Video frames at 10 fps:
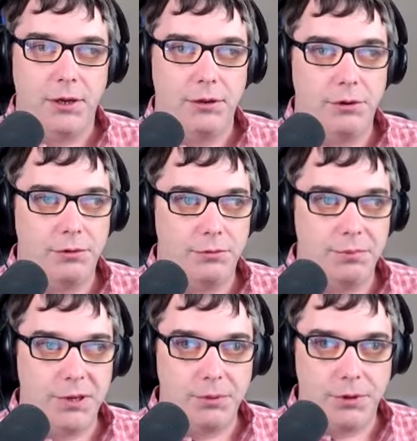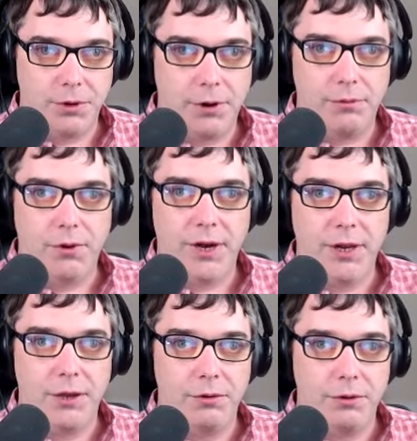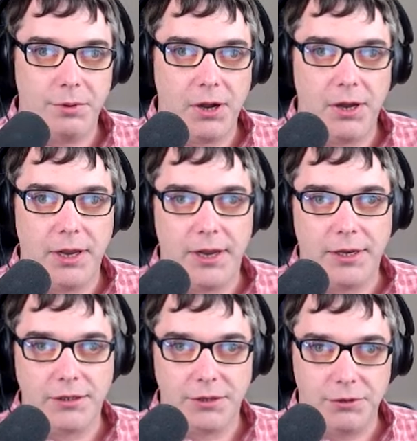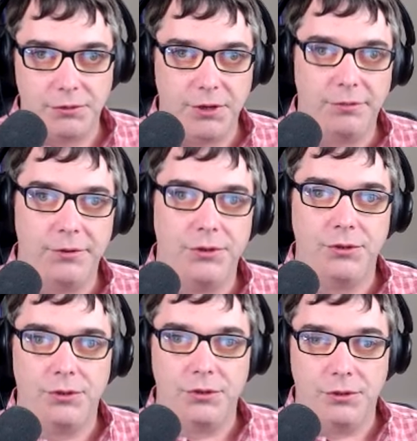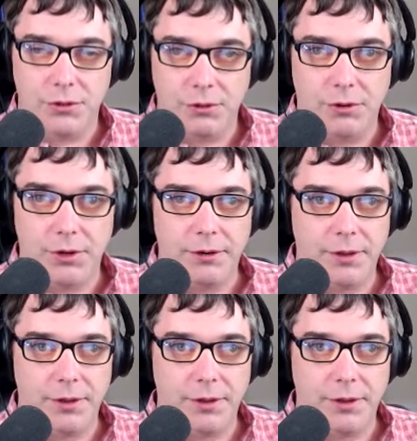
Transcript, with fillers: you know, people that are on radio and podcasts and do interviews and so on,